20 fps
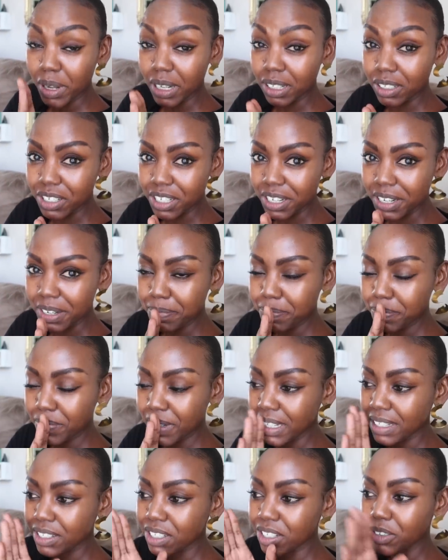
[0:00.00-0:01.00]
belgium
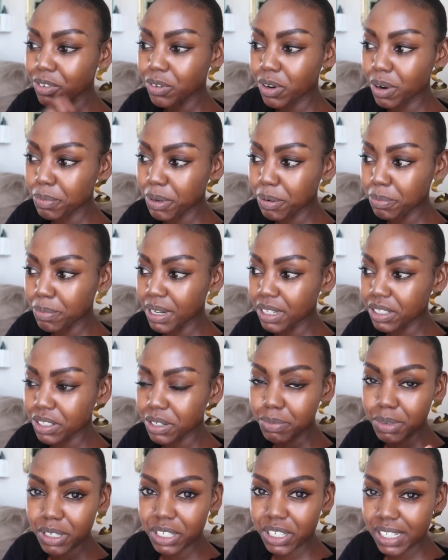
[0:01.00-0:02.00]
like she grew up in
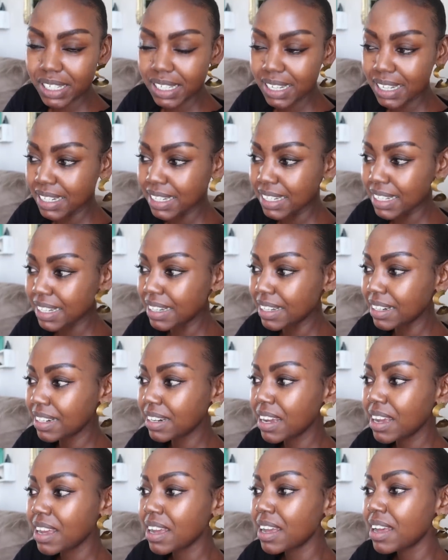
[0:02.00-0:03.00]
belgium but she's indian